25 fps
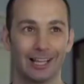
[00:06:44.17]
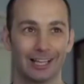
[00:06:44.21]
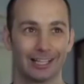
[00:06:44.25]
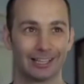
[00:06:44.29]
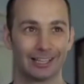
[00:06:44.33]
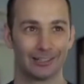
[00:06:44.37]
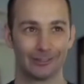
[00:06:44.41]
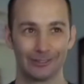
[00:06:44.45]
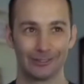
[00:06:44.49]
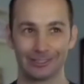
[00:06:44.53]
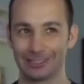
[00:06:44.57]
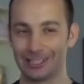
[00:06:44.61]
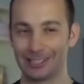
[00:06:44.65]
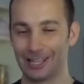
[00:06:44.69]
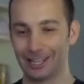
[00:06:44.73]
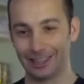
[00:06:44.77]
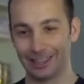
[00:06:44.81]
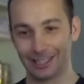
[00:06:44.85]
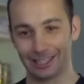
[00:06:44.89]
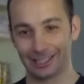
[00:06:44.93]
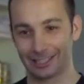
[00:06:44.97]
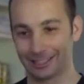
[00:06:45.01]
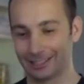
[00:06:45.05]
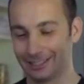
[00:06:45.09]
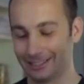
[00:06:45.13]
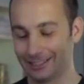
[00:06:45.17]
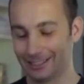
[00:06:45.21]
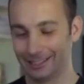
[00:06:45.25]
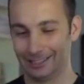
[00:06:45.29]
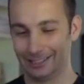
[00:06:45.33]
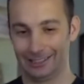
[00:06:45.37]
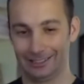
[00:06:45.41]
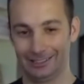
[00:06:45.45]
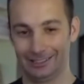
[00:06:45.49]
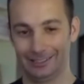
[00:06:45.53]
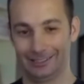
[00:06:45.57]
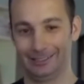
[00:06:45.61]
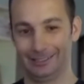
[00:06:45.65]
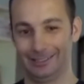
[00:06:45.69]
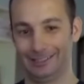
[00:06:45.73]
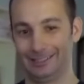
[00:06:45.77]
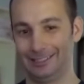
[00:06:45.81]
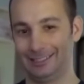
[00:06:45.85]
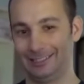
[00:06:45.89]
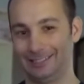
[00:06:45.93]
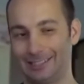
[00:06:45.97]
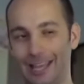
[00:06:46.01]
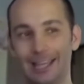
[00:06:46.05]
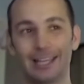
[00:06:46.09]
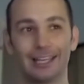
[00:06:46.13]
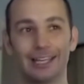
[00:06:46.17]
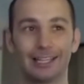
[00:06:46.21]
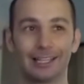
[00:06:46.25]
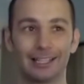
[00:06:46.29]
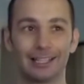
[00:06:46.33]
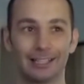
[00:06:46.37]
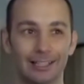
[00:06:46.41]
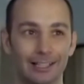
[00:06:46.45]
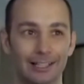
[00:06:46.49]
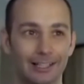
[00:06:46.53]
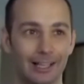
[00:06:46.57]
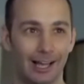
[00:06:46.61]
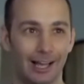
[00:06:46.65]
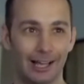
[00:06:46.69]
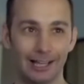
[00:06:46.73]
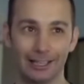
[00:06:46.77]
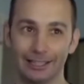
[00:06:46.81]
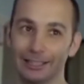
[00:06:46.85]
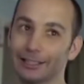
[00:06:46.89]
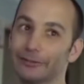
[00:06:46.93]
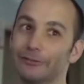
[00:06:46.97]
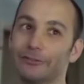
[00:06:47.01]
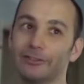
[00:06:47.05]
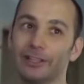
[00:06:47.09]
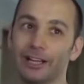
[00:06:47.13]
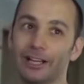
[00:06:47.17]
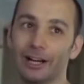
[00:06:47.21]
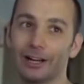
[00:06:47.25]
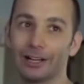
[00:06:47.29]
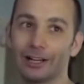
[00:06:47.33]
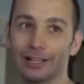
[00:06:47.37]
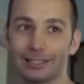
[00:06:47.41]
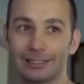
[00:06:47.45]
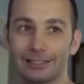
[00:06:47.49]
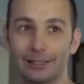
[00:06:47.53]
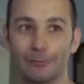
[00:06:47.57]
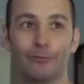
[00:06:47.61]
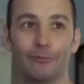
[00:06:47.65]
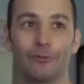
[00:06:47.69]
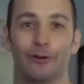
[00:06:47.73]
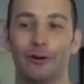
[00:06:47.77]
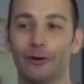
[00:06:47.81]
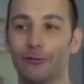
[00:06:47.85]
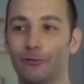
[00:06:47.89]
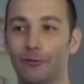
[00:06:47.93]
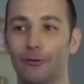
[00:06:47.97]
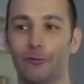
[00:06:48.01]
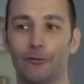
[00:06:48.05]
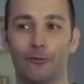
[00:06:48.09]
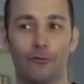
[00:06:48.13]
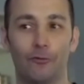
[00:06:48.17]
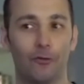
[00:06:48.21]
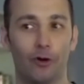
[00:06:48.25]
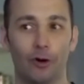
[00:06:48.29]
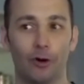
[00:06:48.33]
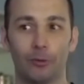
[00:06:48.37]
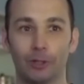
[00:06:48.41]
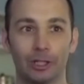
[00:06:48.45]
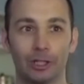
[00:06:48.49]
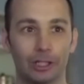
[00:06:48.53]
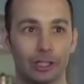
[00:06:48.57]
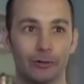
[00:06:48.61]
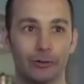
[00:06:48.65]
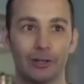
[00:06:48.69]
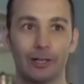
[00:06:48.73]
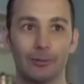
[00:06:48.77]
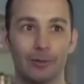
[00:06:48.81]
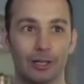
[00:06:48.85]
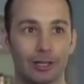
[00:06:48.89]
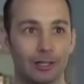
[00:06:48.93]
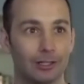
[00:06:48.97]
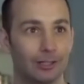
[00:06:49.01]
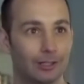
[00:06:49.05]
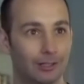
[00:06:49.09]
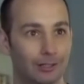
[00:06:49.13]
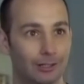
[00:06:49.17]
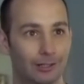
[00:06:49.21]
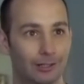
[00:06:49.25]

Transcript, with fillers: Like there was nothing saying I lived there except for a verbal agreement.